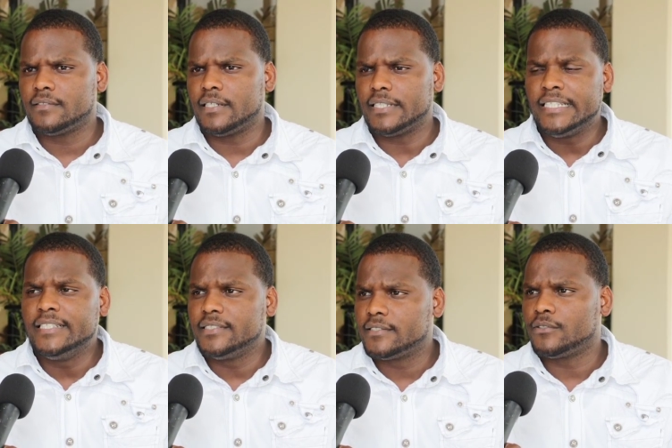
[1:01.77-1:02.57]
that
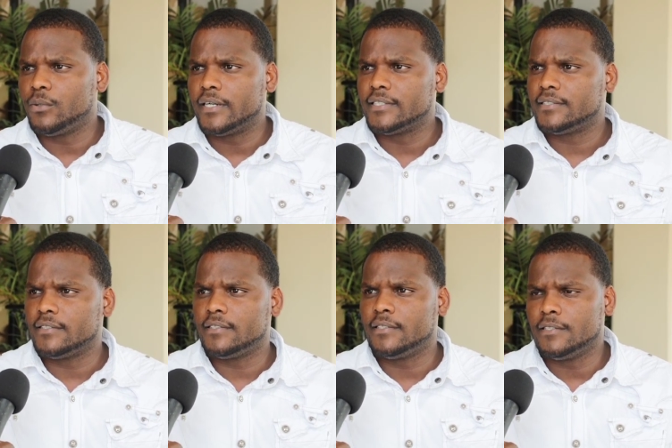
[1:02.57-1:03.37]
ease towards
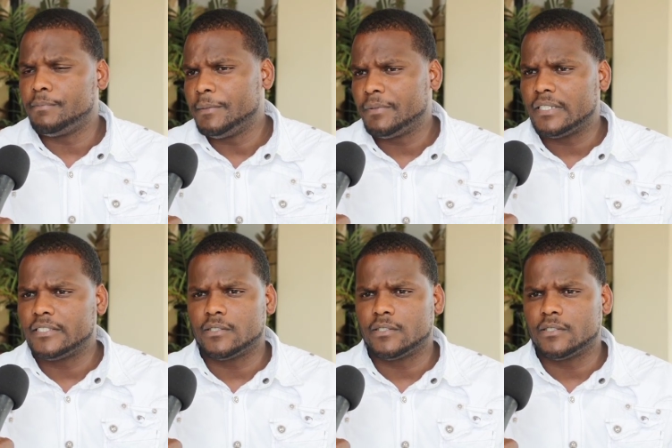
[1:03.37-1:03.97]
the, the, the people at the